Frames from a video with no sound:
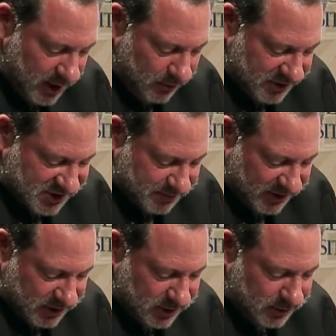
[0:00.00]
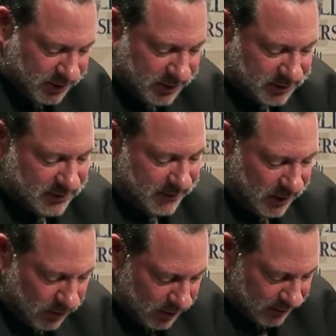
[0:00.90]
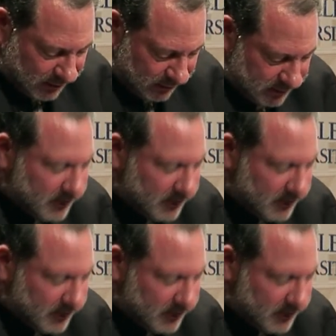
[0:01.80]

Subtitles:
which is peculiar to the oral,